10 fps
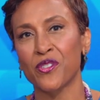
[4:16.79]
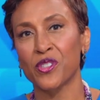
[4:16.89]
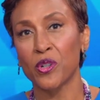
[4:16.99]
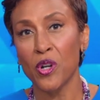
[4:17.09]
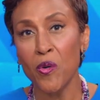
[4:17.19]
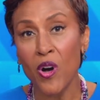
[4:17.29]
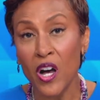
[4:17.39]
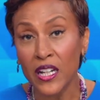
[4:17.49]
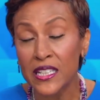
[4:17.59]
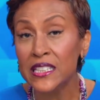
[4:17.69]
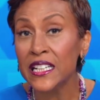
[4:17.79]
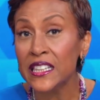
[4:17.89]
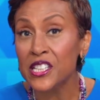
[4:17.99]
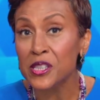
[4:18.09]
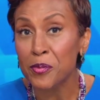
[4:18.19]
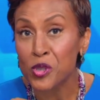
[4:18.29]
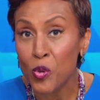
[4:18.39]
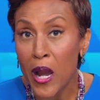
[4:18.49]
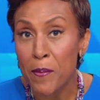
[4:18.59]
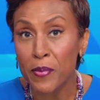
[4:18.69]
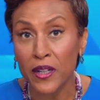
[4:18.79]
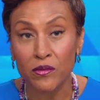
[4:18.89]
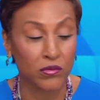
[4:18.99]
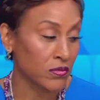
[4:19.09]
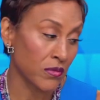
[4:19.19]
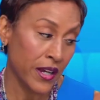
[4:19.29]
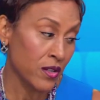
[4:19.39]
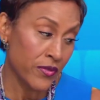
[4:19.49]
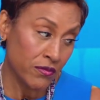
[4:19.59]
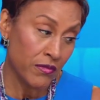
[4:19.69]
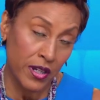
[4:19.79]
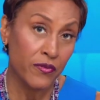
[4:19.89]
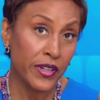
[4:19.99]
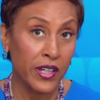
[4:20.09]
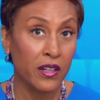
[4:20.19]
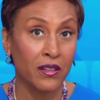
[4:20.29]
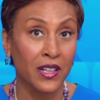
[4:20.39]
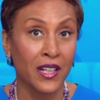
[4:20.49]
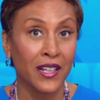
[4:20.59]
So go on, click the subscribe button right over here